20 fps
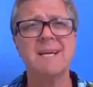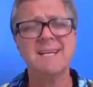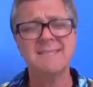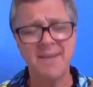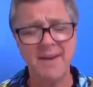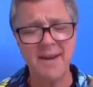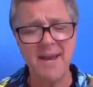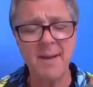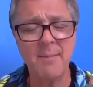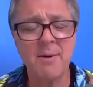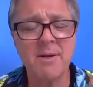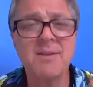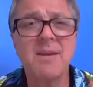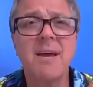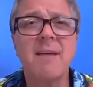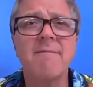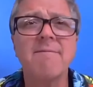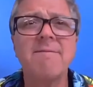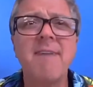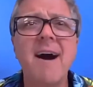Today, I'm going to
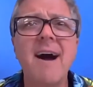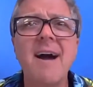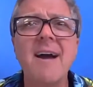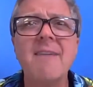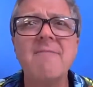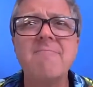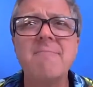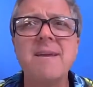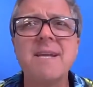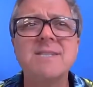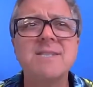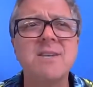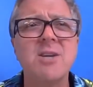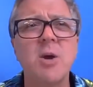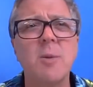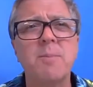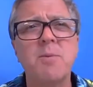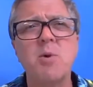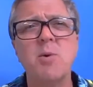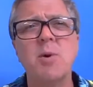take 5 minutes and
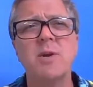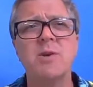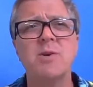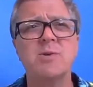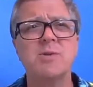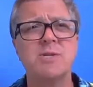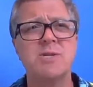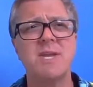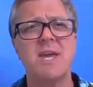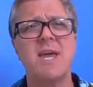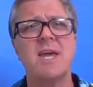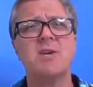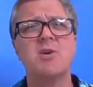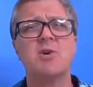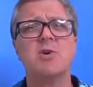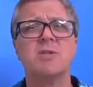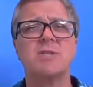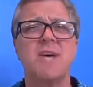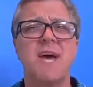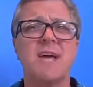help you understand
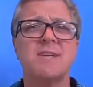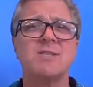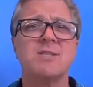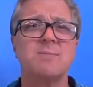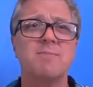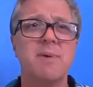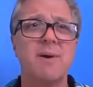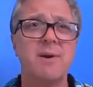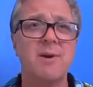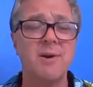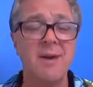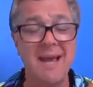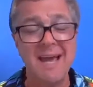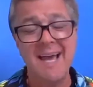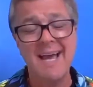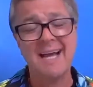your taxes better